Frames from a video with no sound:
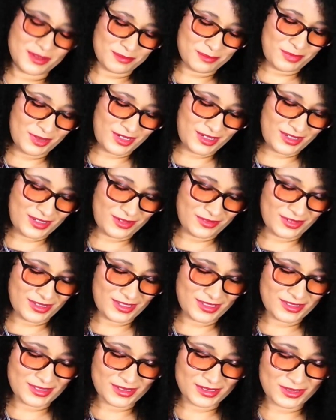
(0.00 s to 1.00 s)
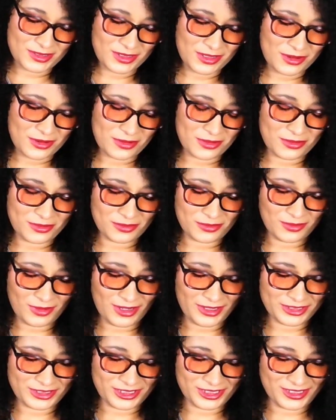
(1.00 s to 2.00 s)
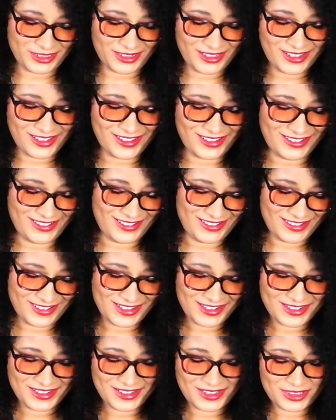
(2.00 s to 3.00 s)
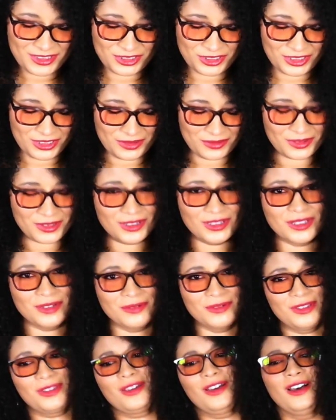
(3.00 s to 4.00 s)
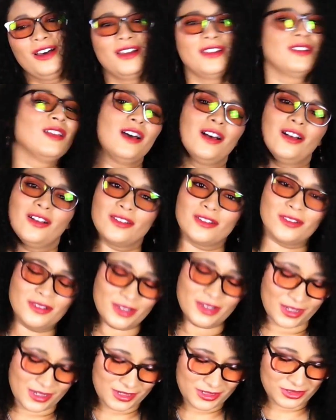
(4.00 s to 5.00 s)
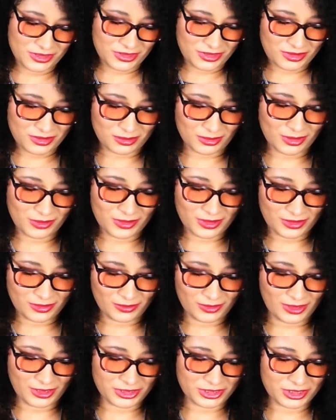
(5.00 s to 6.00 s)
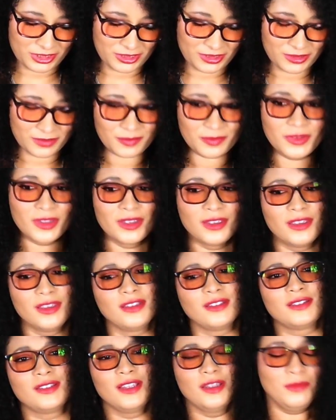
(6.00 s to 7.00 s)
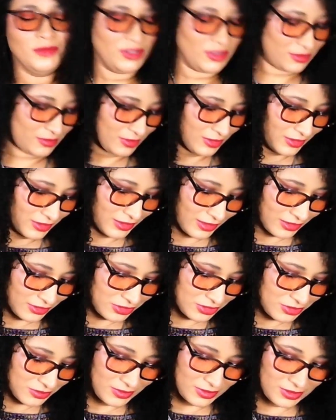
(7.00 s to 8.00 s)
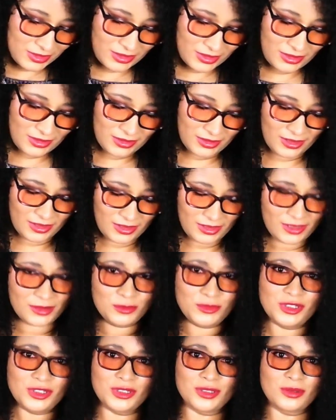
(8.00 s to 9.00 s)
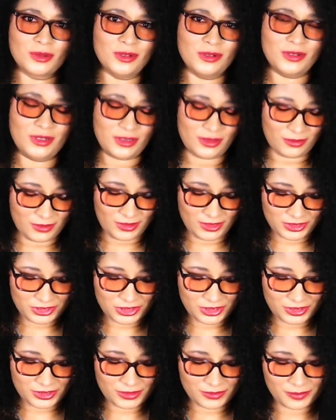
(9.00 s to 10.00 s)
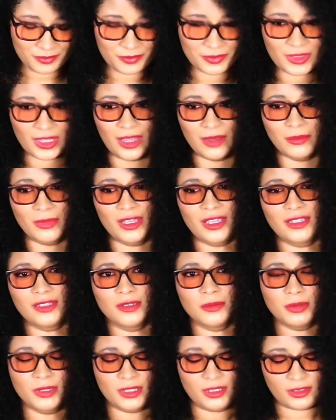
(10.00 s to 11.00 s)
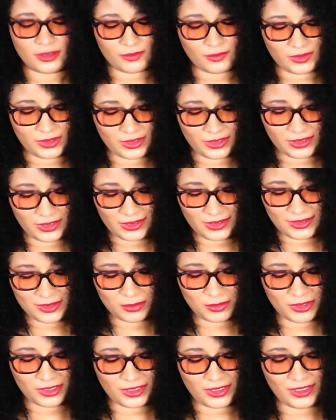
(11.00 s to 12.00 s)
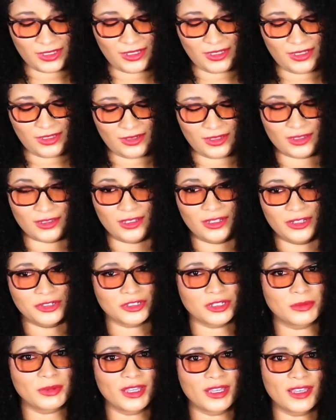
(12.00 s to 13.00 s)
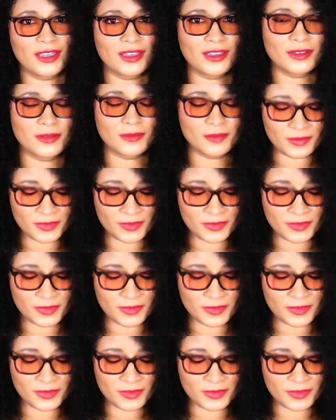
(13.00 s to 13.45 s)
But anyways, so washing. Generally with cotton, I'll go ahead and just throw it in the washer. Same with acrylic actually. Just throw it in the washer. I might, depending on what it is, put it in a laundry bag.